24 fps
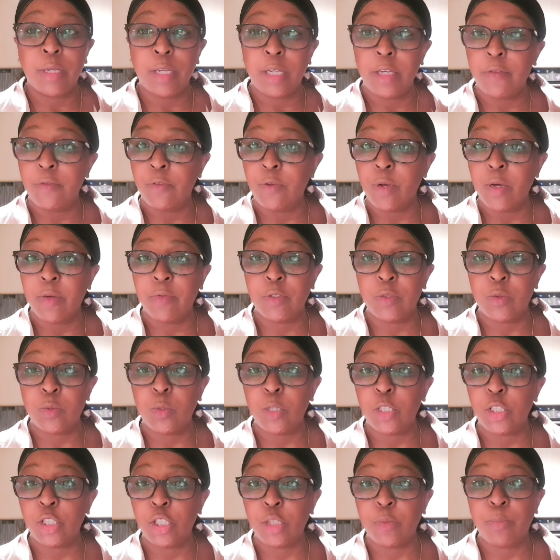If you haven't
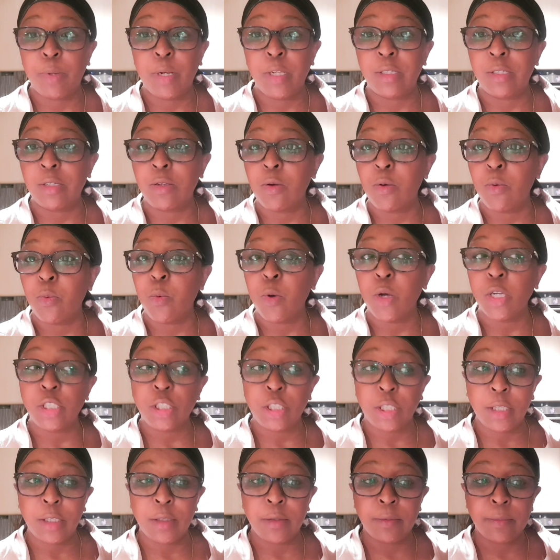watched it, please go
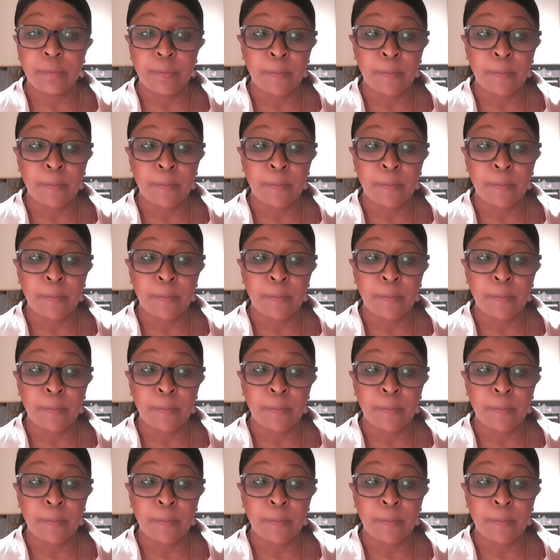watch it.